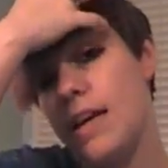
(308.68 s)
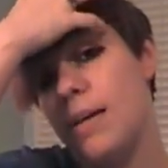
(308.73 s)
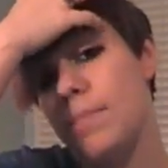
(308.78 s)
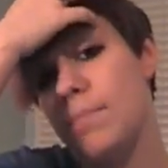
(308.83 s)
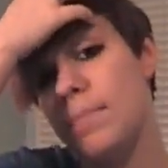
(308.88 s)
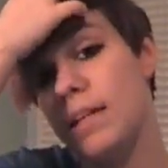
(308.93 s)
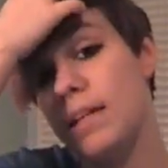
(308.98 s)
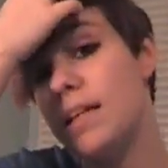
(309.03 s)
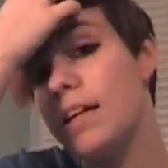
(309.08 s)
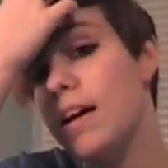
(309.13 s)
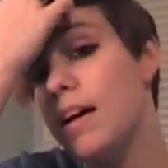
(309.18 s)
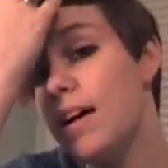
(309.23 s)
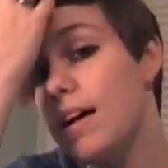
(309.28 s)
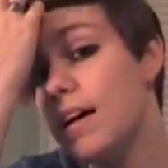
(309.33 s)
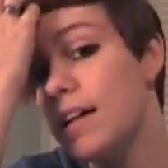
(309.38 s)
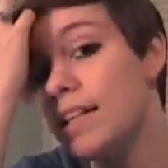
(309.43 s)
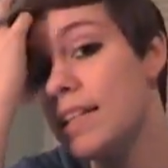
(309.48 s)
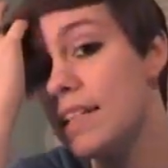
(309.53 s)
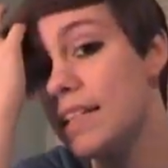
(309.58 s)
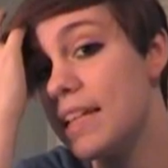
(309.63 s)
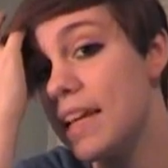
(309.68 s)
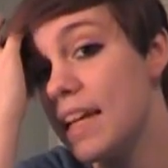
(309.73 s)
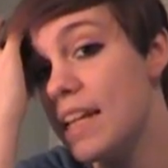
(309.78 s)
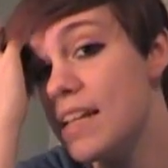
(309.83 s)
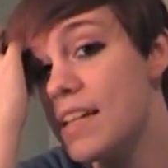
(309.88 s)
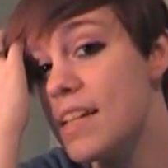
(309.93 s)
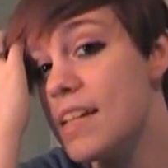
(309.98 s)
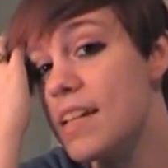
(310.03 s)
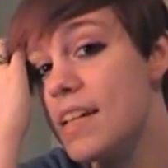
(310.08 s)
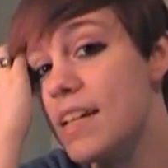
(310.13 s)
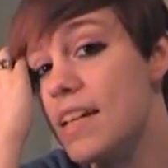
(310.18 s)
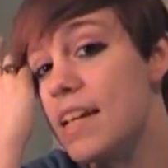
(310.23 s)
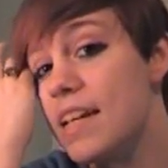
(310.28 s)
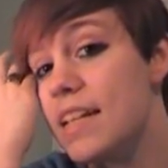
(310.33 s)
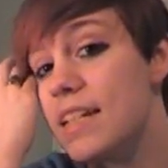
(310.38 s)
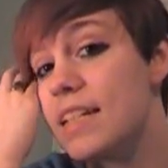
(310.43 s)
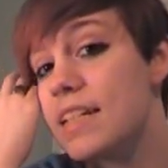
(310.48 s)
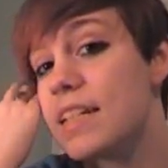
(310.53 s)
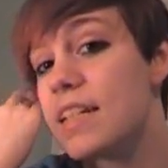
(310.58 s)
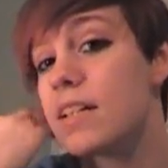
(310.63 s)
because he
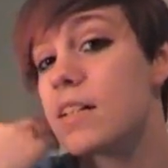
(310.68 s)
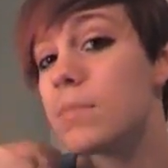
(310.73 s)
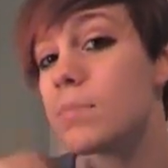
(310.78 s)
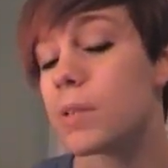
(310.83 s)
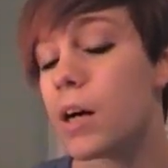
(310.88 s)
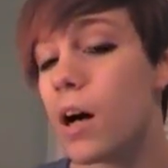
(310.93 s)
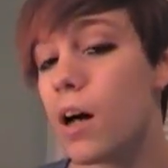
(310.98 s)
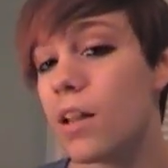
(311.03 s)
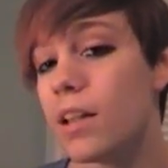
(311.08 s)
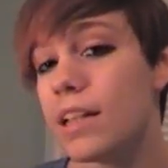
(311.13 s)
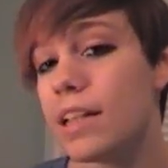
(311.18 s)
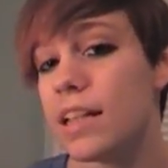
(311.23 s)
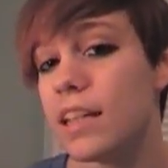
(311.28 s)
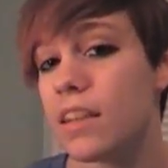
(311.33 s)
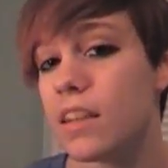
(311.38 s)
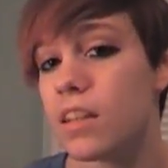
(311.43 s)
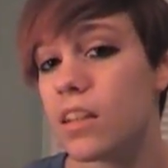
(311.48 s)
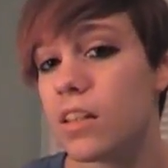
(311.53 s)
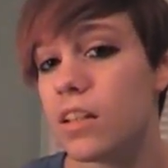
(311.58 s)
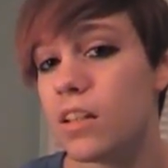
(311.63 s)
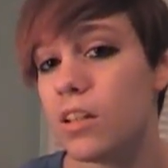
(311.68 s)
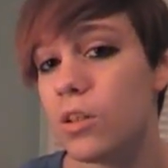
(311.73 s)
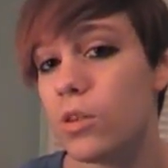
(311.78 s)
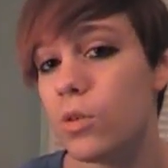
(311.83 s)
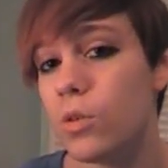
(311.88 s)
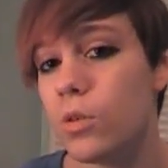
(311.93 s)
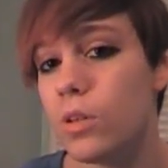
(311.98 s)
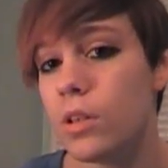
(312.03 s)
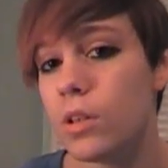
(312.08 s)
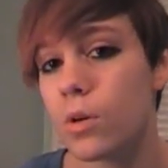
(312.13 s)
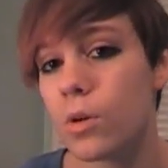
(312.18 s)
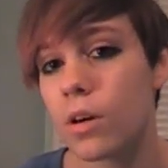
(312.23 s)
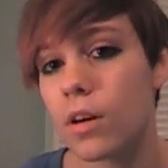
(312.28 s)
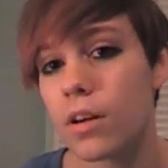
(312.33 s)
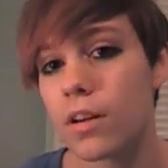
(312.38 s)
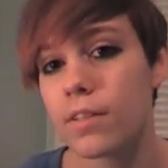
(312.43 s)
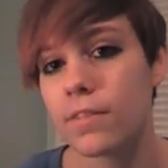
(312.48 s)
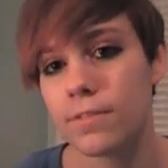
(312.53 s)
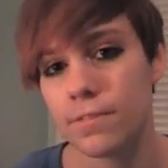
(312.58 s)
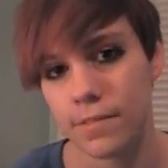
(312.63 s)
ended up calling the New
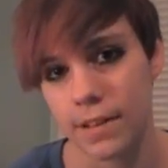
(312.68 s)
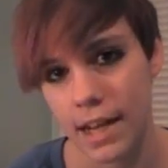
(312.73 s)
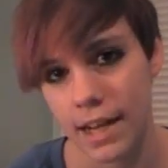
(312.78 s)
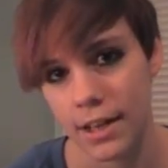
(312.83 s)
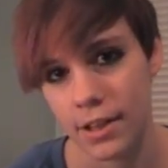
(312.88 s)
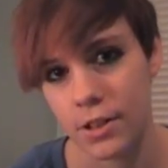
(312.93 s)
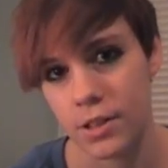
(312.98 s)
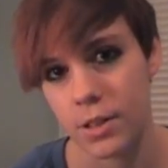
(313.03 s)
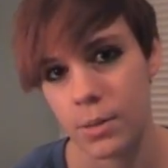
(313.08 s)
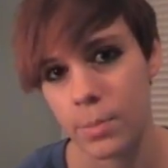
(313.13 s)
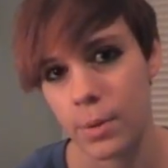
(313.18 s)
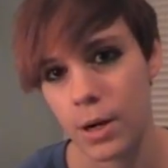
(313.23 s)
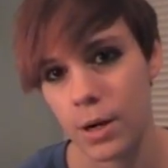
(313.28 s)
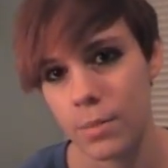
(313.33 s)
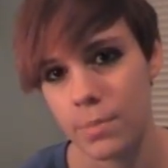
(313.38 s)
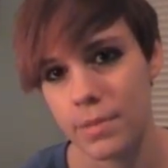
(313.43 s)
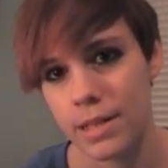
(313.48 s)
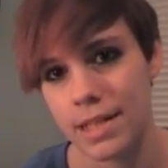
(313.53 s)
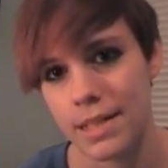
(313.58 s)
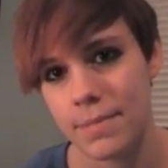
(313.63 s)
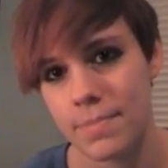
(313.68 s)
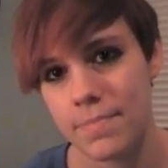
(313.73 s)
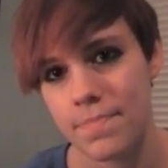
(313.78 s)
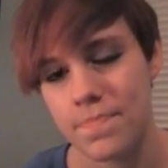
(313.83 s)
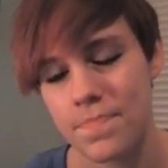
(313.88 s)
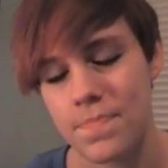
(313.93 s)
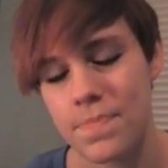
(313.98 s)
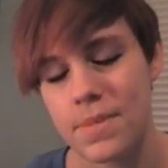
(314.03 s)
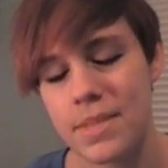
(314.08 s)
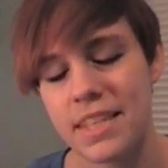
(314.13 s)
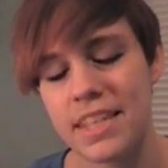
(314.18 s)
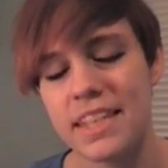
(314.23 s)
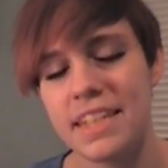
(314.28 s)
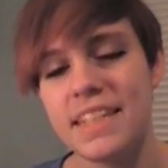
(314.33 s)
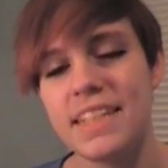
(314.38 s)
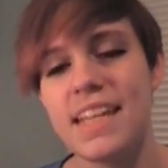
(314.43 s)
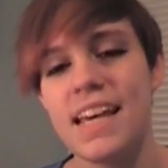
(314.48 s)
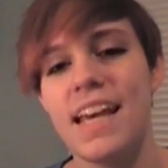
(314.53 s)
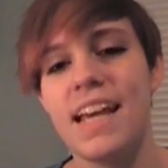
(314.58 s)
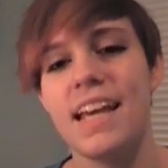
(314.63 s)
York Fire Department to
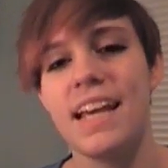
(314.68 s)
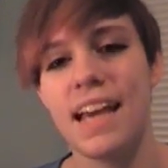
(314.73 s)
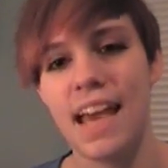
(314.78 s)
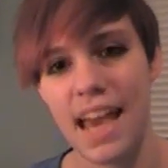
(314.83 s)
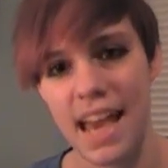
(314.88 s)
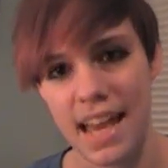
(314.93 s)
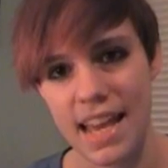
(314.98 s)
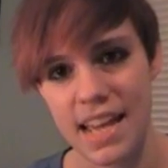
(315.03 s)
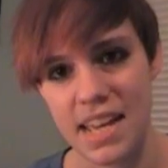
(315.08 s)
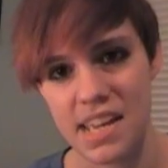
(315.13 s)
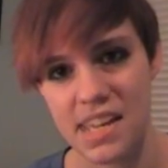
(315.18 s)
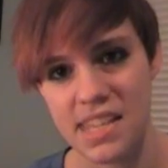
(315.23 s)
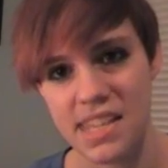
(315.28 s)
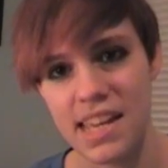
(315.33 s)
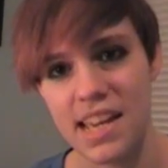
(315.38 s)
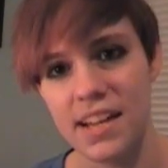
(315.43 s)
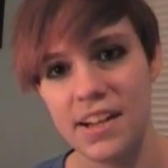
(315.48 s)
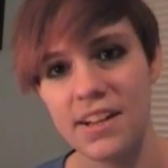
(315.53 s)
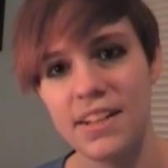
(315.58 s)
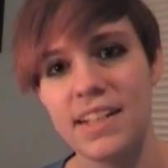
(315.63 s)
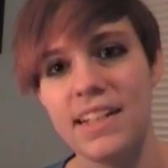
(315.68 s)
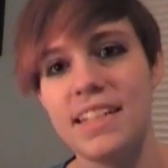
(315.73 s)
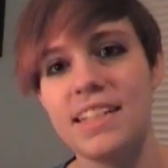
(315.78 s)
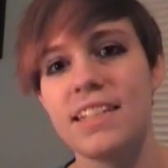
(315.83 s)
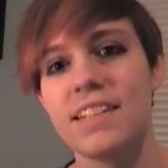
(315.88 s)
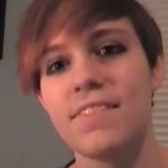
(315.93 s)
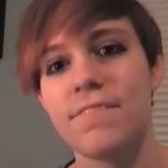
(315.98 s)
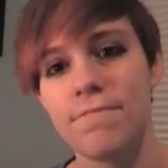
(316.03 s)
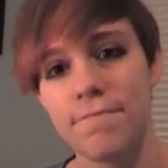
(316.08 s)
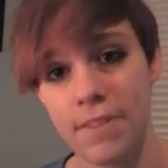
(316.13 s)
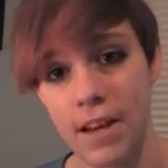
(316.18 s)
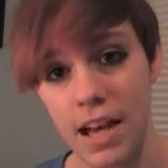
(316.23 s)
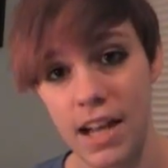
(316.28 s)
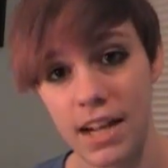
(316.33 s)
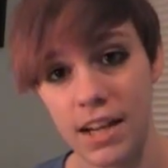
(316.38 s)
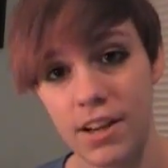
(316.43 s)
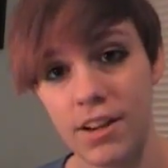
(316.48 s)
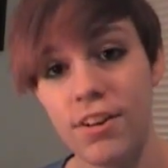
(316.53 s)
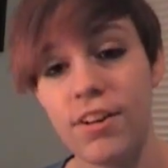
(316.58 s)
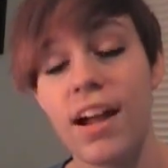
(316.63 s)
say, hey, there is a
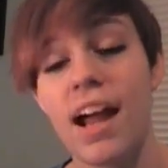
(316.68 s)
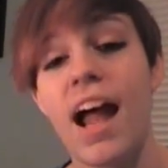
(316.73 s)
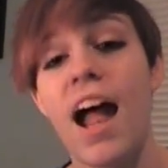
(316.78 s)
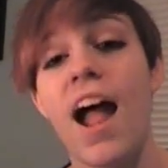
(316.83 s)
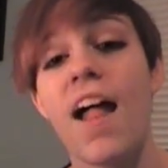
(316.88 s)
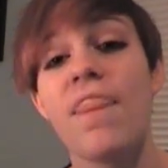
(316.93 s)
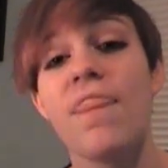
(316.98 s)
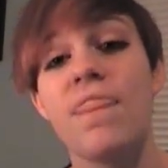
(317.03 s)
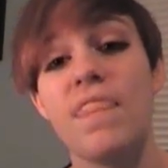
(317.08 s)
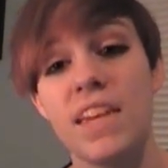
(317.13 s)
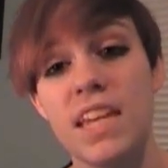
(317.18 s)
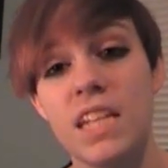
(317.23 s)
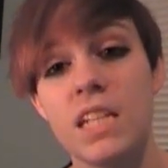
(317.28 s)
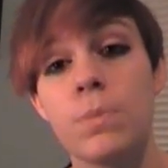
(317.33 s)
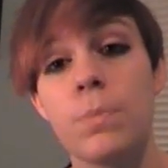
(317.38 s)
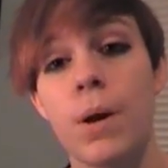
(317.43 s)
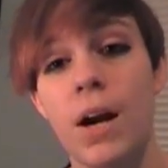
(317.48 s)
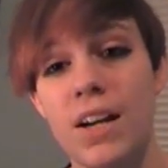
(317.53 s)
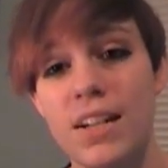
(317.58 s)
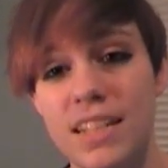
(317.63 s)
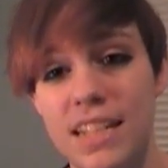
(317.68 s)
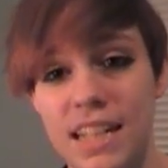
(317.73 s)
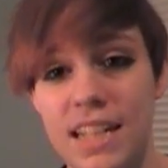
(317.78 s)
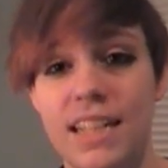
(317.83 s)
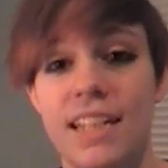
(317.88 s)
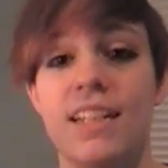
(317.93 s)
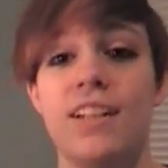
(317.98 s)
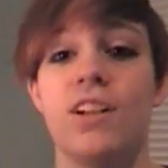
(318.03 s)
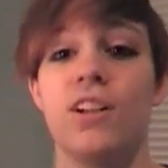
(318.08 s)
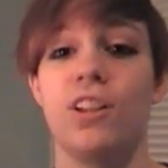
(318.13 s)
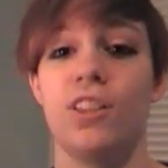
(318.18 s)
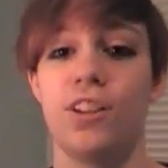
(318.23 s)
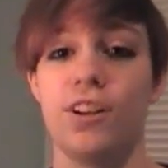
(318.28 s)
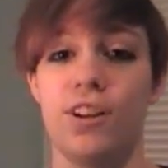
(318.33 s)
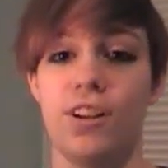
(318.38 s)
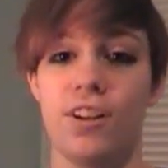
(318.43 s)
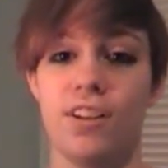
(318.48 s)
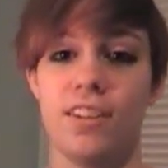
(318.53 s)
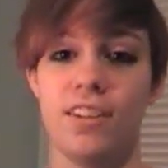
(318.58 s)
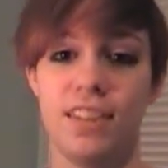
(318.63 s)
fire at this
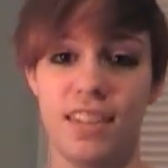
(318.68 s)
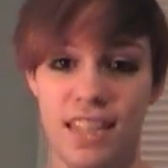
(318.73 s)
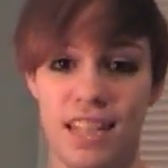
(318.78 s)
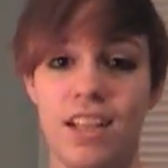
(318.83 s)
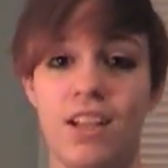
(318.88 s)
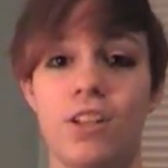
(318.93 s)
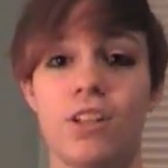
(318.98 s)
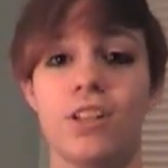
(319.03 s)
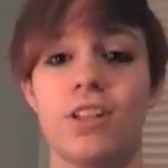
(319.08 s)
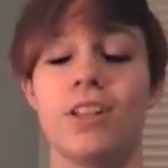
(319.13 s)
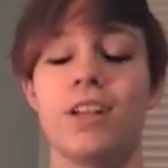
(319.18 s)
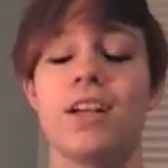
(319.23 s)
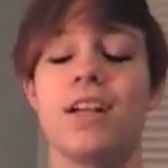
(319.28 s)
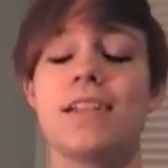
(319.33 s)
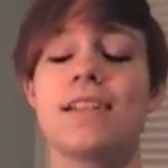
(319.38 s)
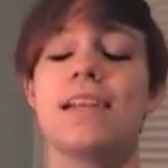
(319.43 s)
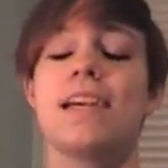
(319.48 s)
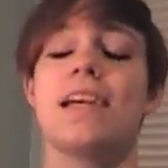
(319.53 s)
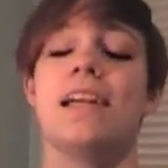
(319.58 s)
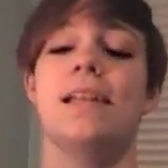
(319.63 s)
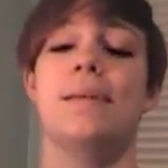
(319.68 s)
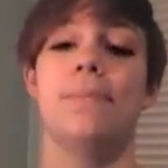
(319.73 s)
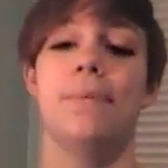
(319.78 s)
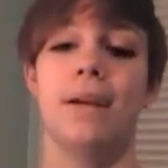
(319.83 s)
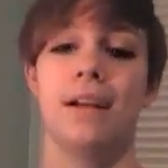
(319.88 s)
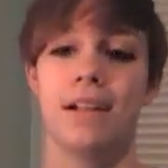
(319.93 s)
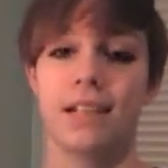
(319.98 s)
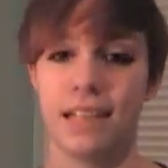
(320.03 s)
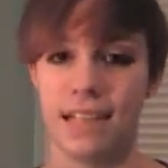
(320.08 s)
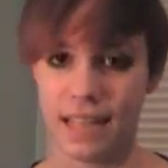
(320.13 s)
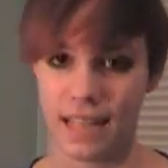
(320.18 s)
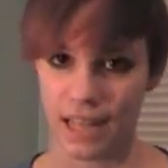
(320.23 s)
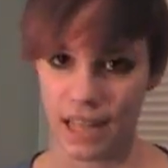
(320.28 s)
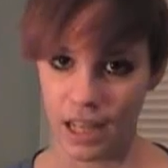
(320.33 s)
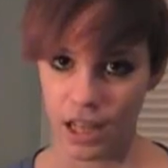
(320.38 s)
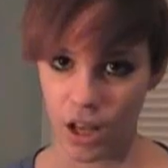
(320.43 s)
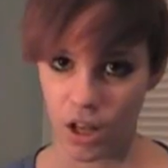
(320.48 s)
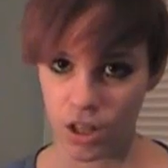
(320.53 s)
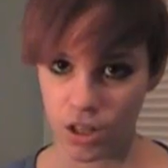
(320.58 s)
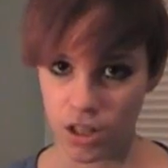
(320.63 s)
particular theater, and apparently he
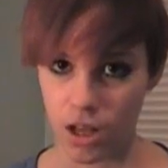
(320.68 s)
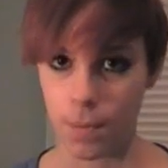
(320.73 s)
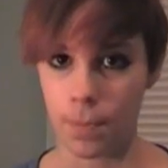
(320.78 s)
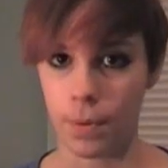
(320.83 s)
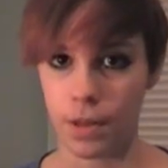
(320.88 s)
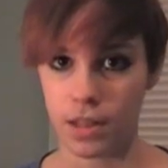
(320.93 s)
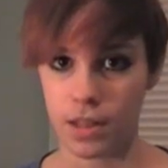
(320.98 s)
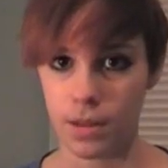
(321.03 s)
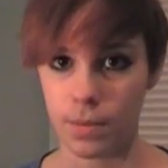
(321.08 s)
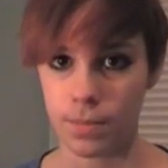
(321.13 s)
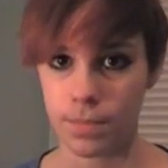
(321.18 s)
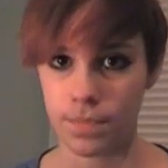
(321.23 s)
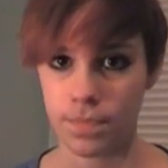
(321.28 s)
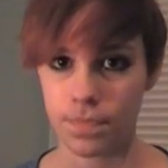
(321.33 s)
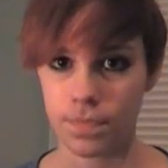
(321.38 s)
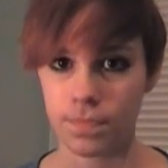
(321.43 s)
hung up on them.